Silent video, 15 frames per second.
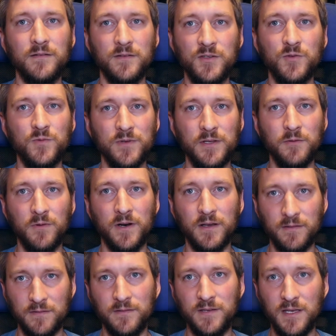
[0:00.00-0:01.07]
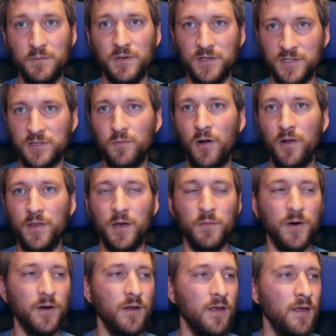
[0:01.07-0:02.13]
you really want to keep it a small
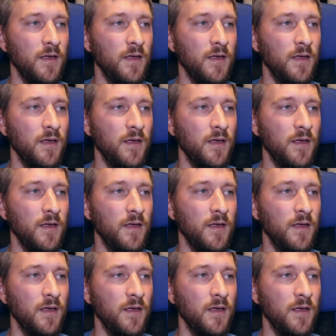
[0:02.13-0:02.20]
number.